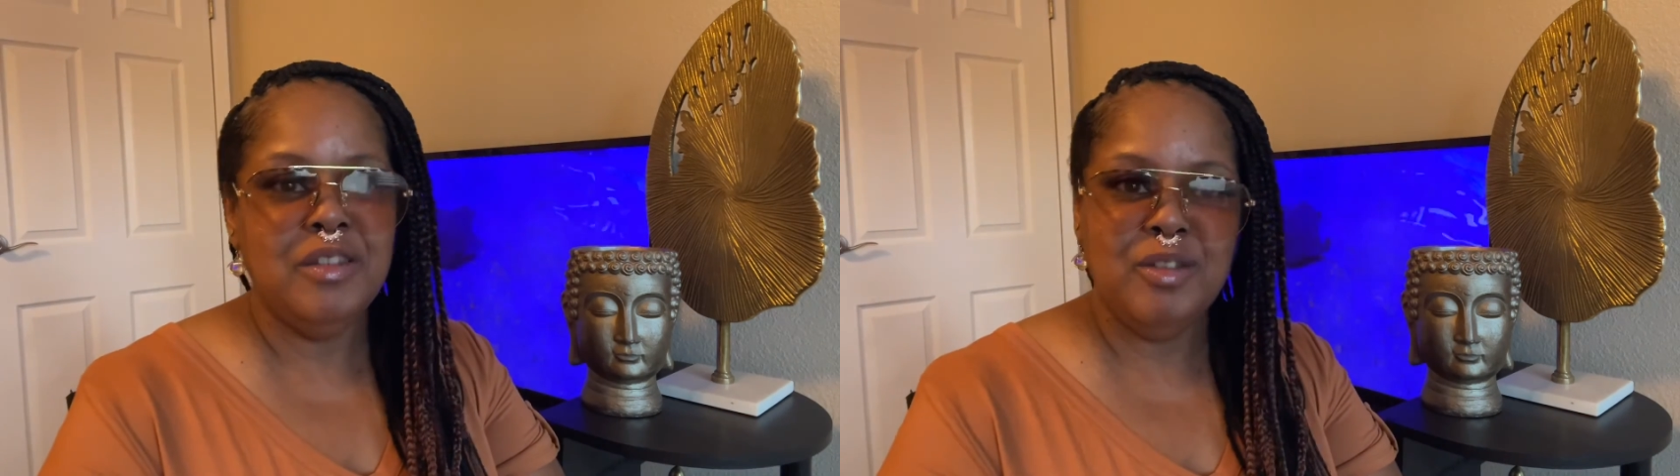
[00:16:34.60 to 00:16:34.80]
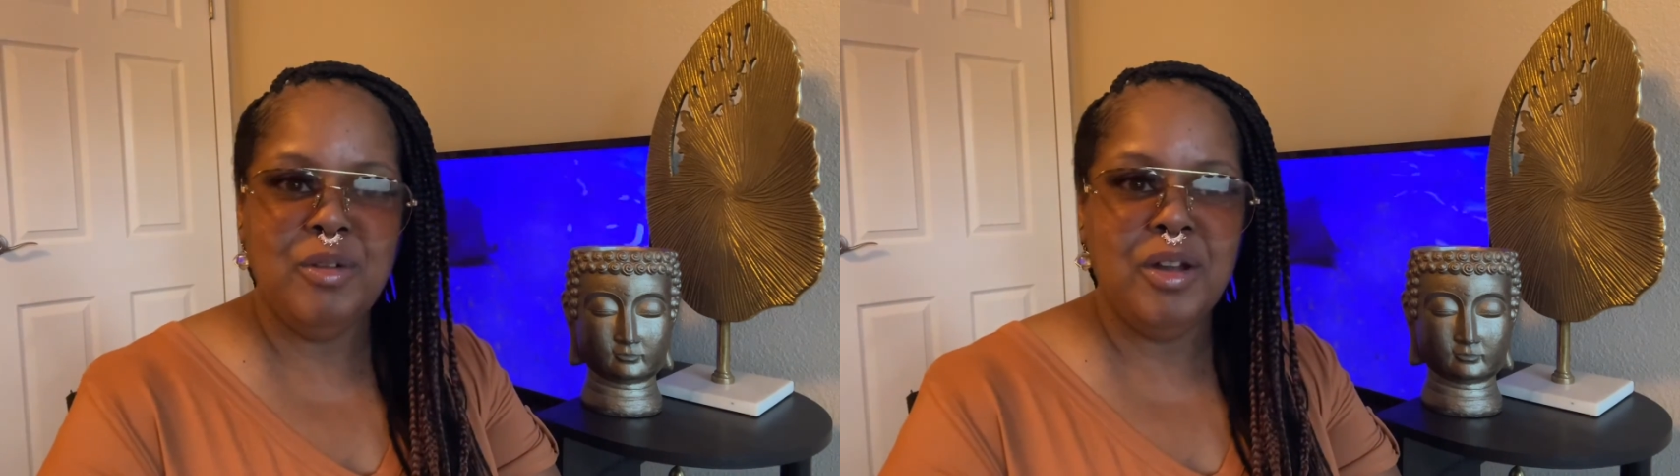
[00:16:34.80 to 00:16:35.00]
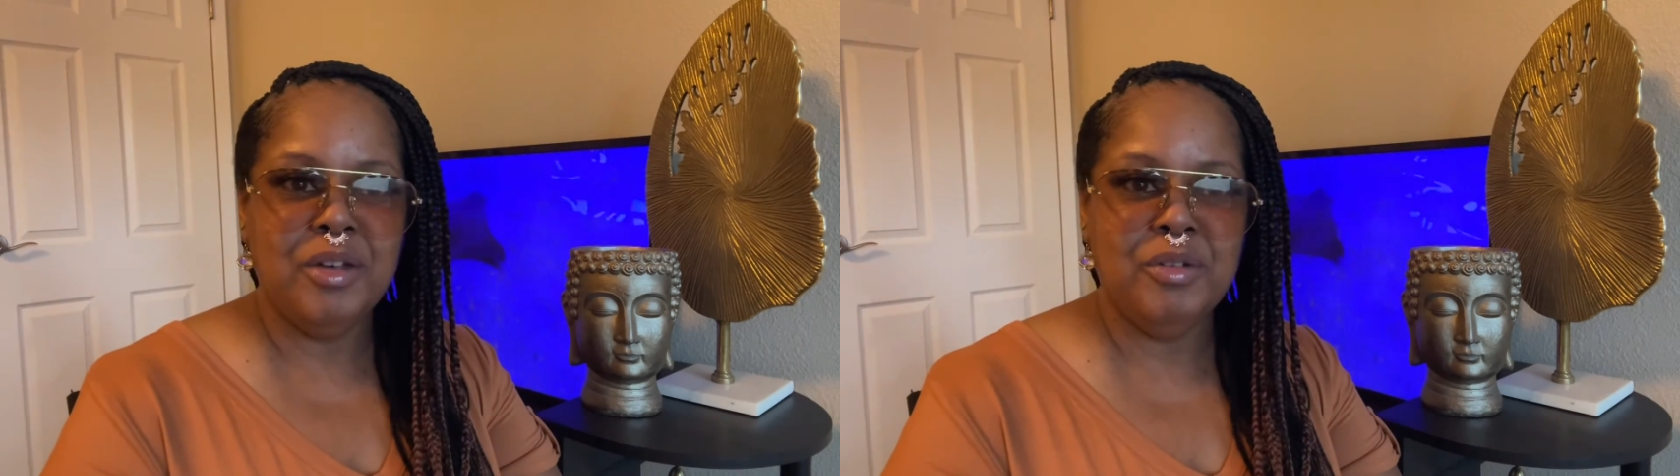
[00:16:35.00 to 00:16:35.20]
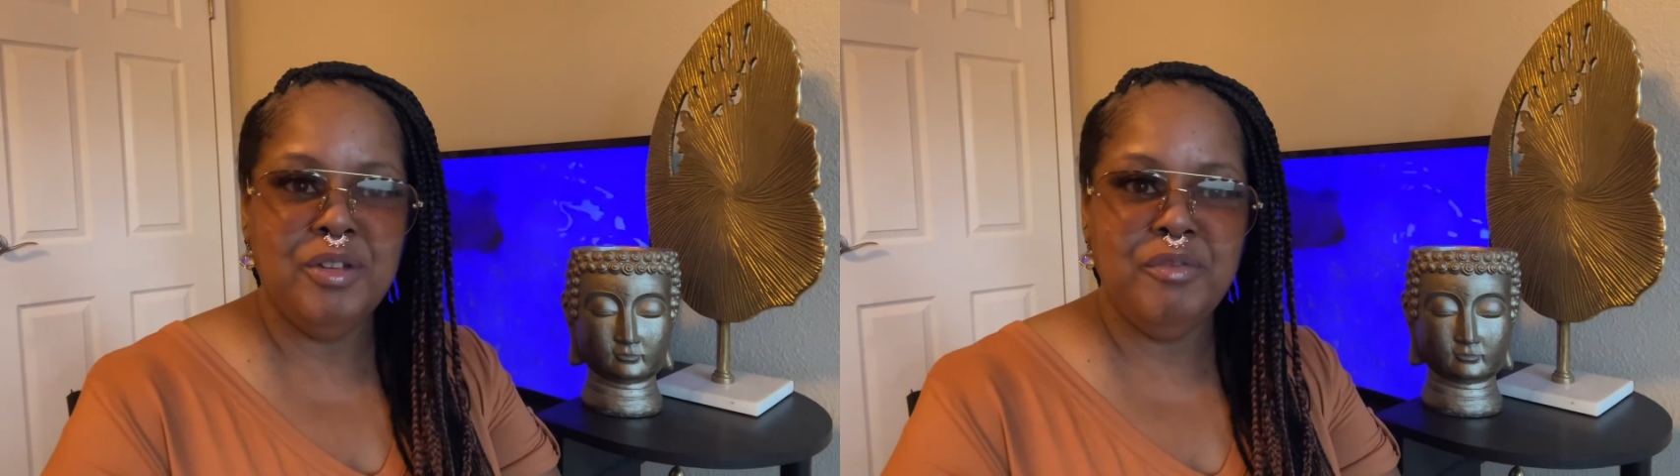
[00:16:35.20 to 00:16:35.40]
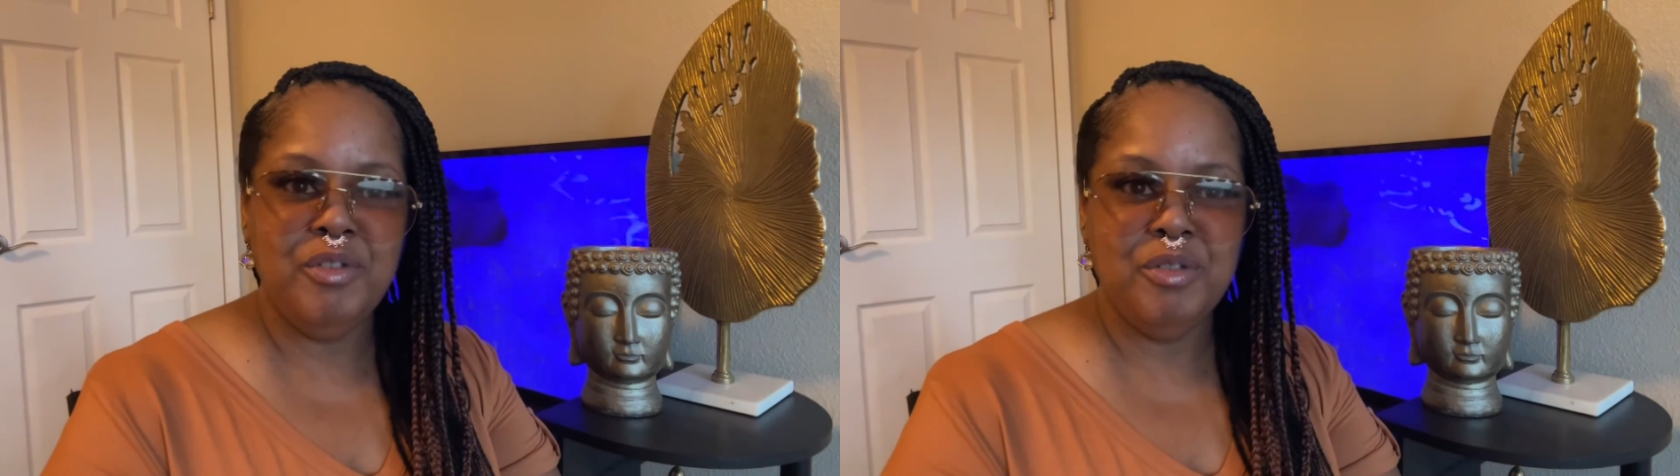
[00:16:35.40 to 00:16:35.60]
so honored
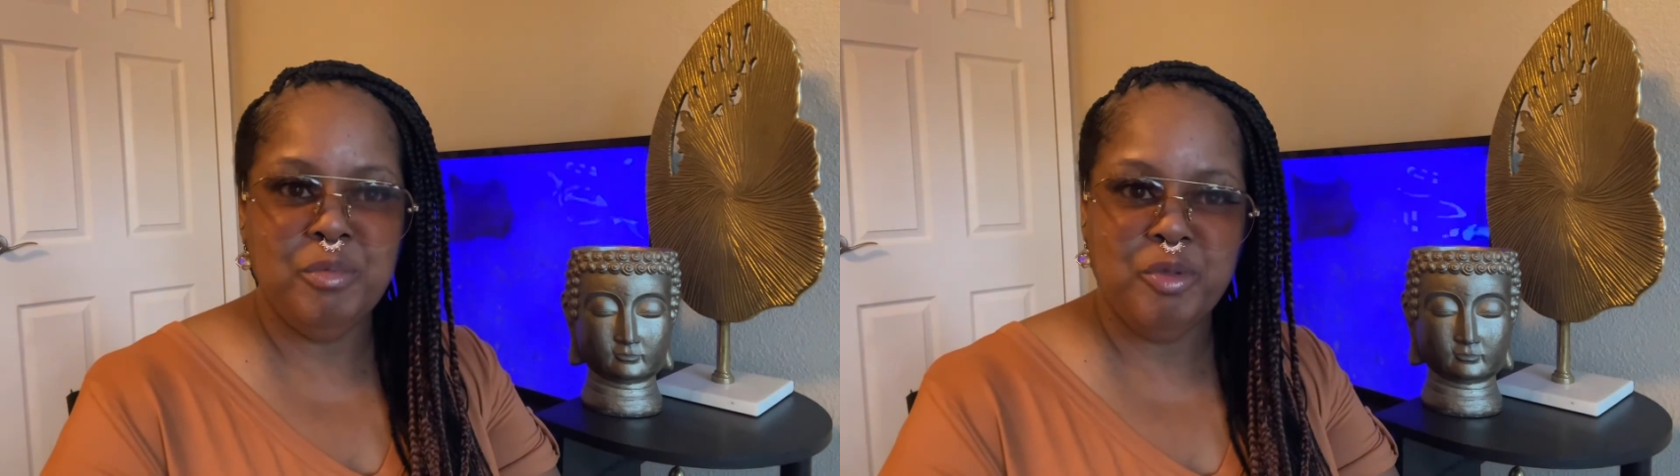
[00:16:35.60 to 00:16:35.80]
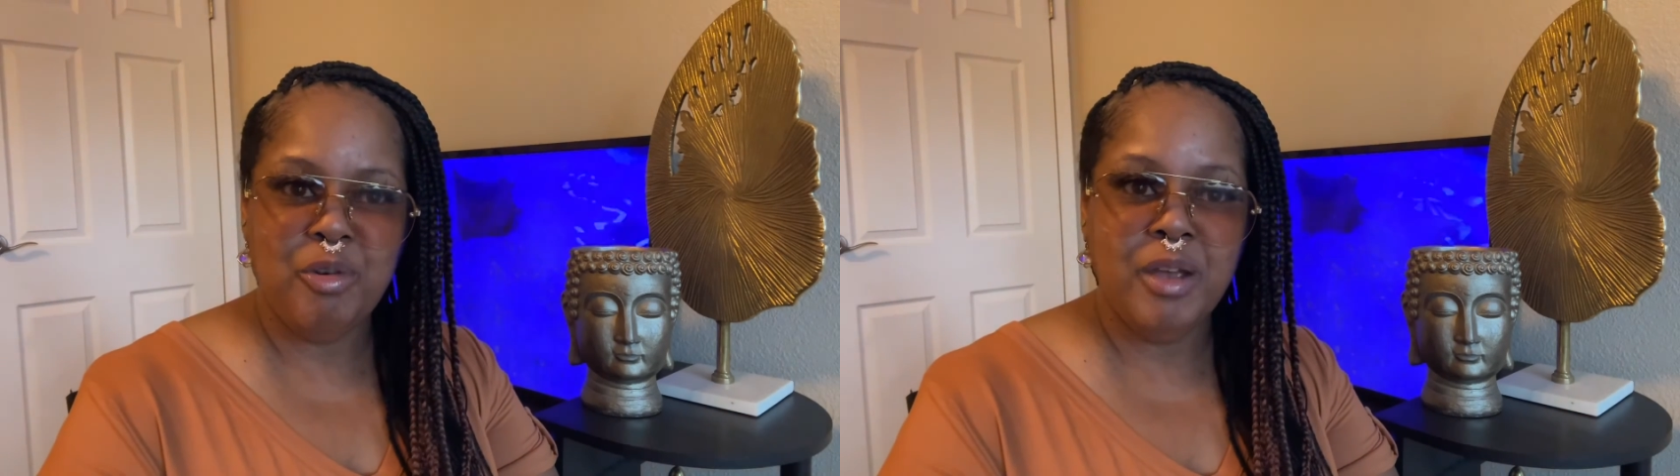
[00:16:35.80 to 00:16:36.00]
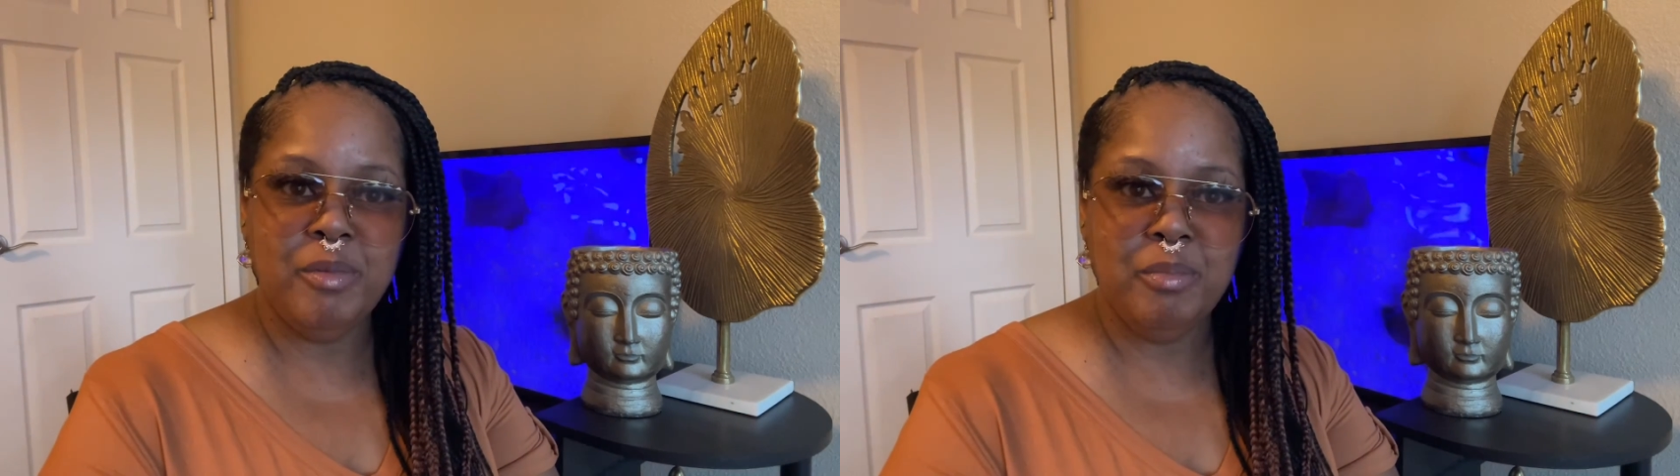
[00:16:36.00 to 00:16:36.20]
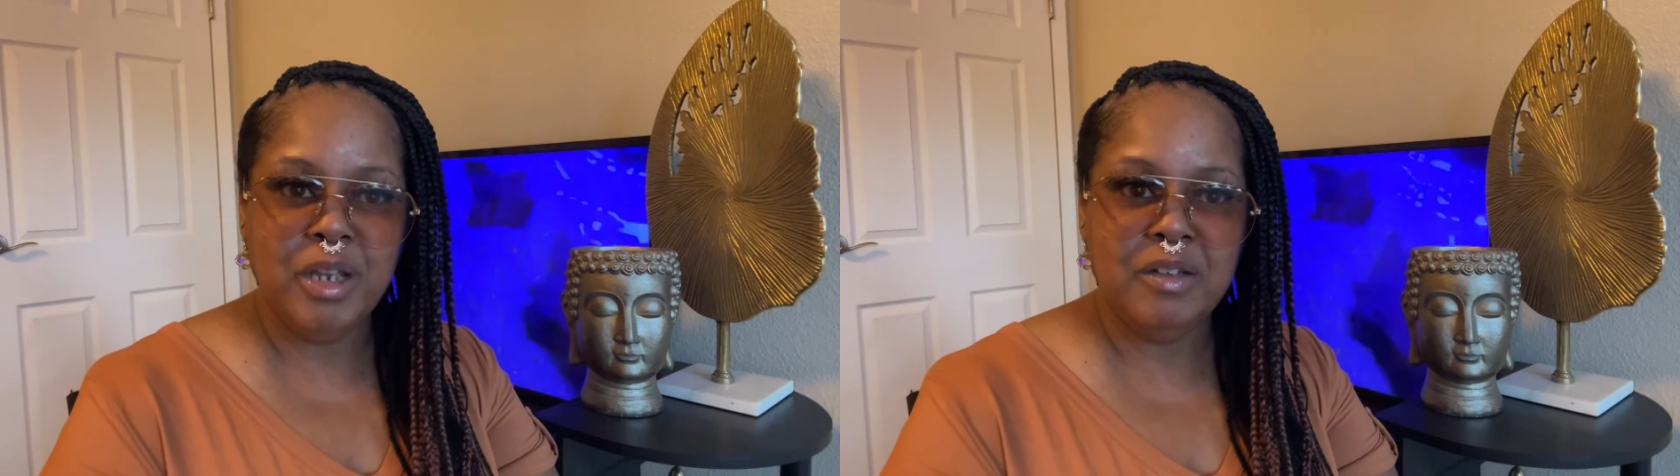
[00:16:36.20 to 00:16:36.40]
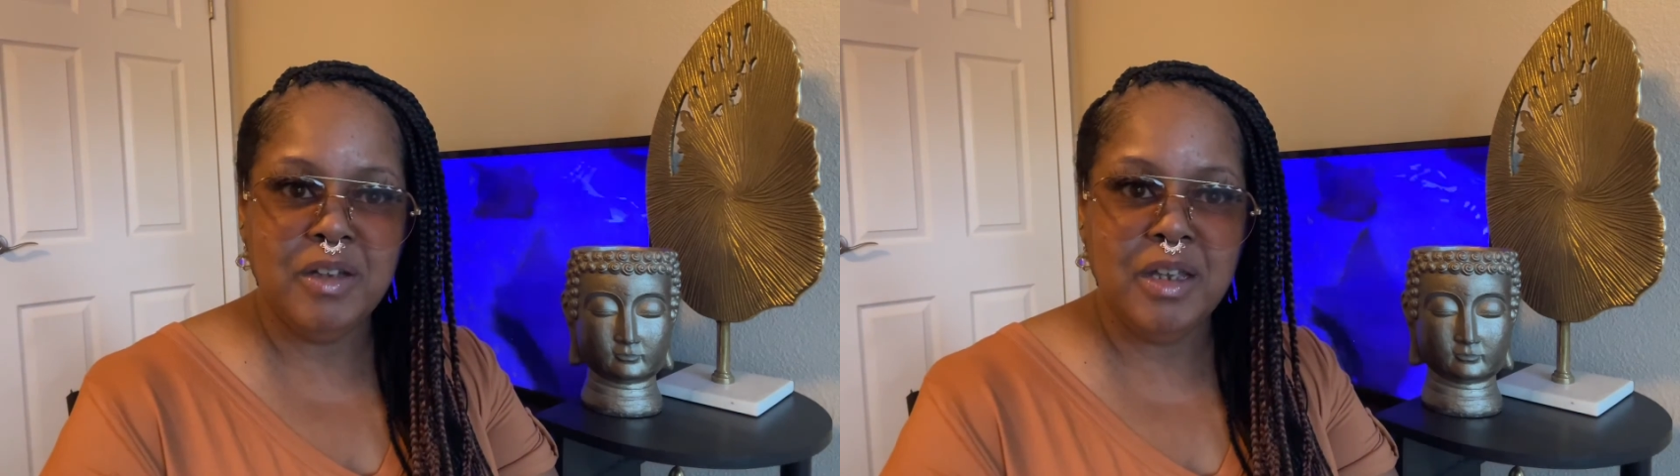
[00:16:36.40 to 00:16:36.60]
if you subscribe to my
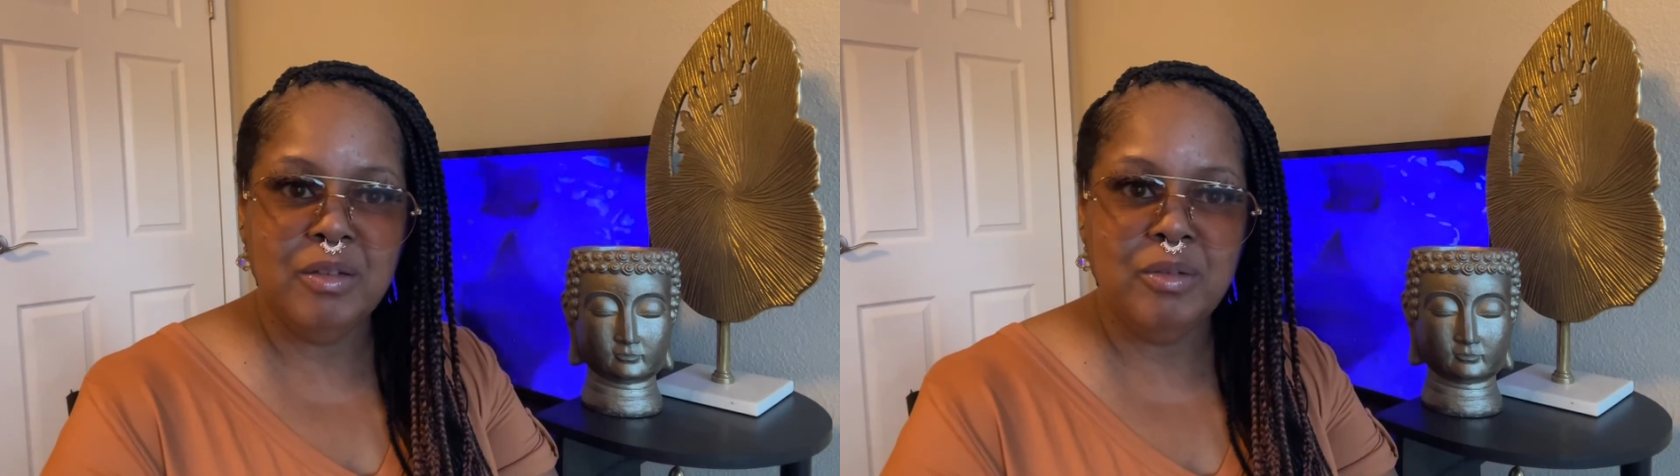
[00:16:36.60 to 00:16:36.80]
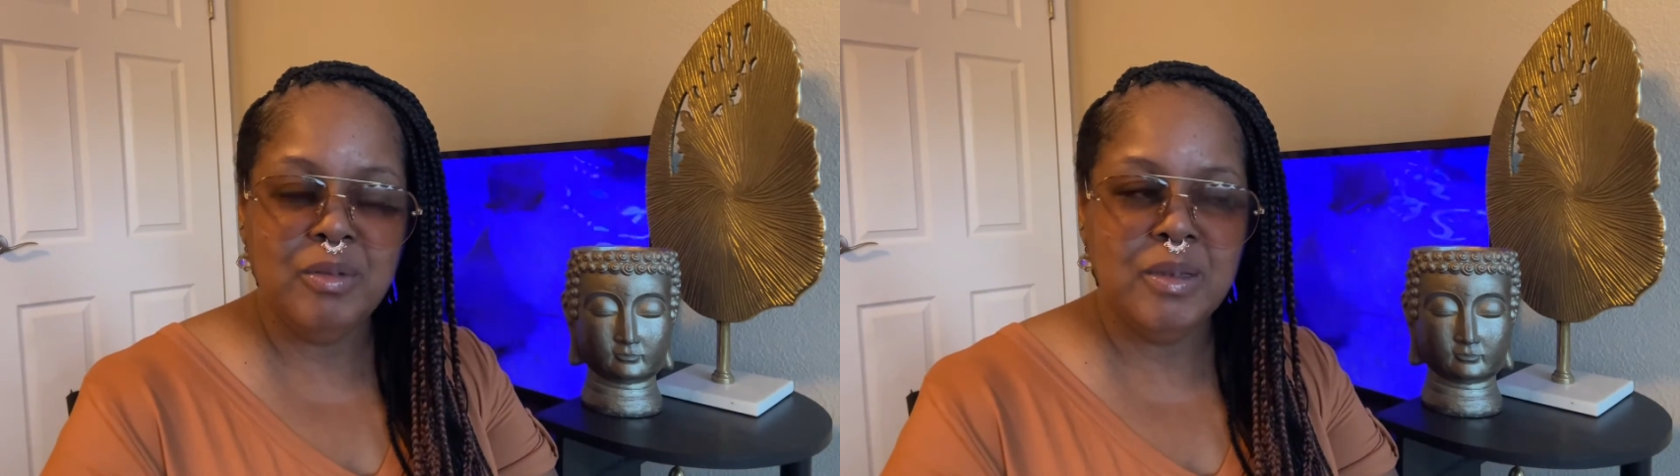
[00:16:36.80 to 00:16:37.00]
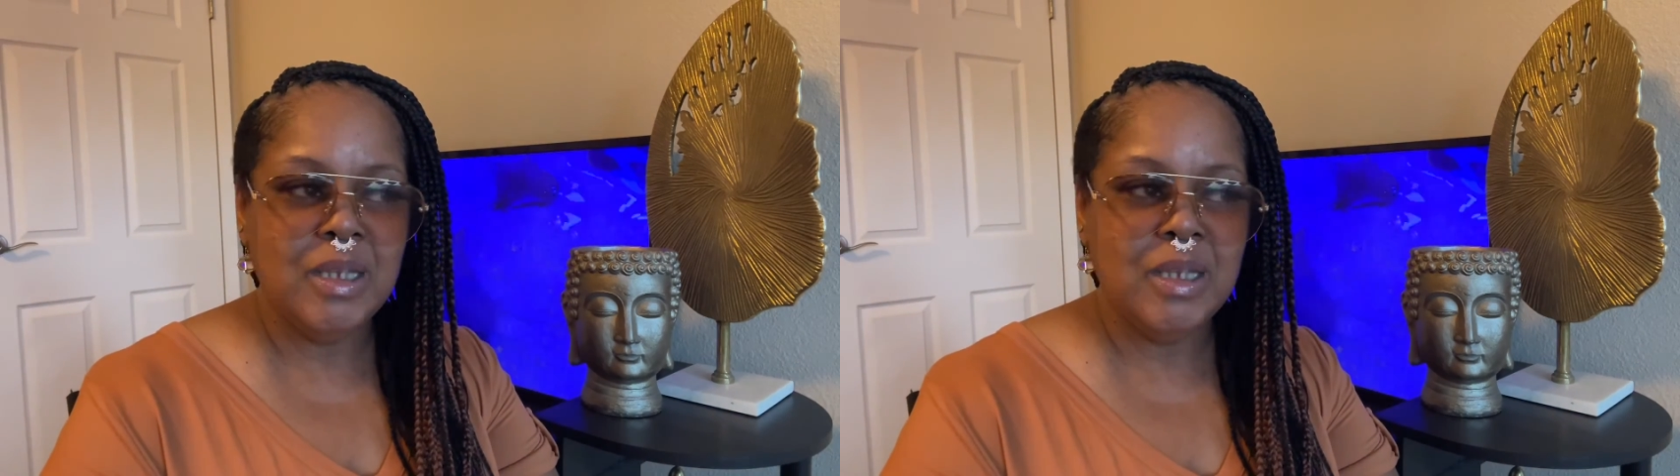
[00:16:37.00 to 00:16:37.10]
channel.